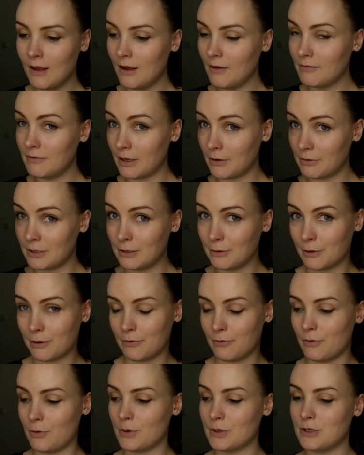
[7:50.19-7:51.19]
Definitely
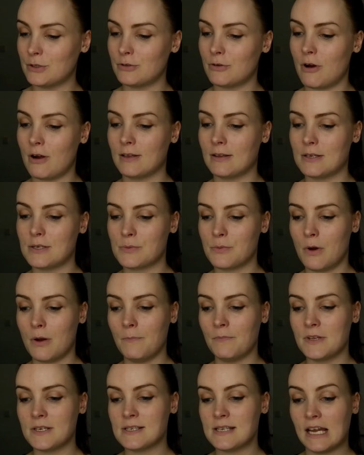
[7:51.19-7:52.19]
looking forward to trying this
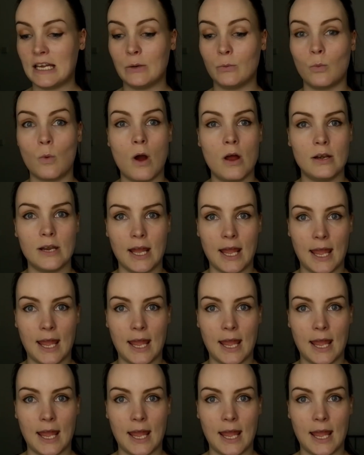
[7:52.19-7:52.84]
one. The second one